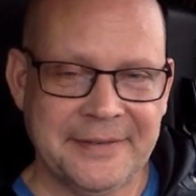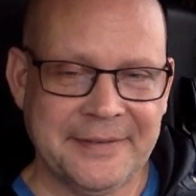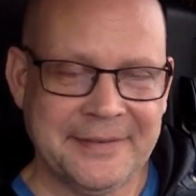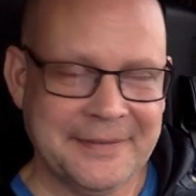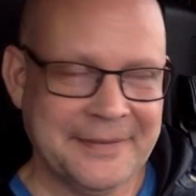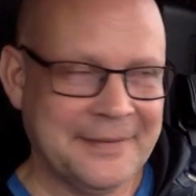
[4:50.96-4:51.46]

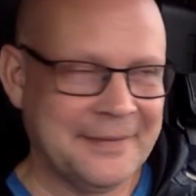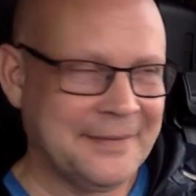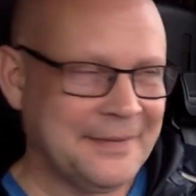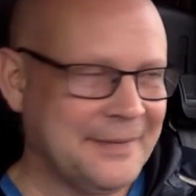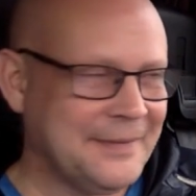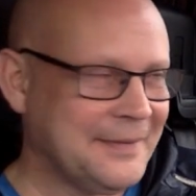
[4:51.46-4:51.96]

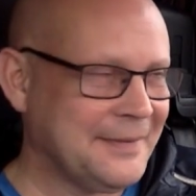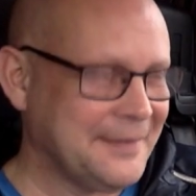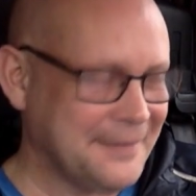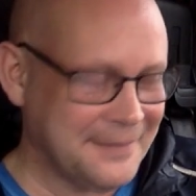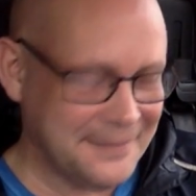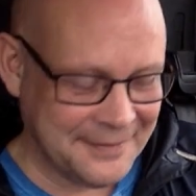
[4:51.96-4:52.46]

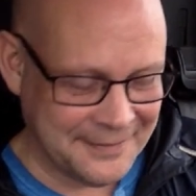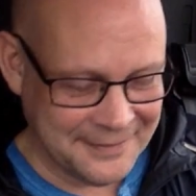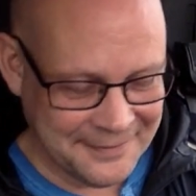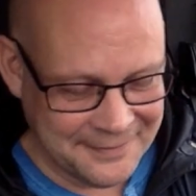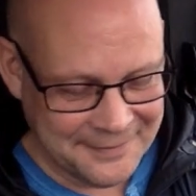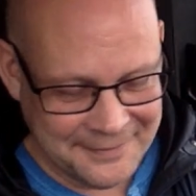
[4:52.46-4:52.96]

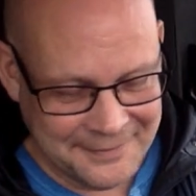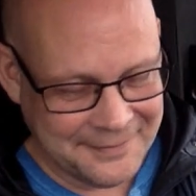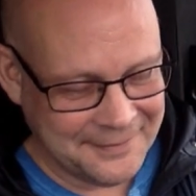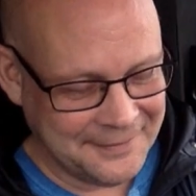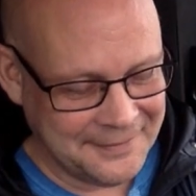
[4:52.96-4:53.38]
No one is speaking in this clip.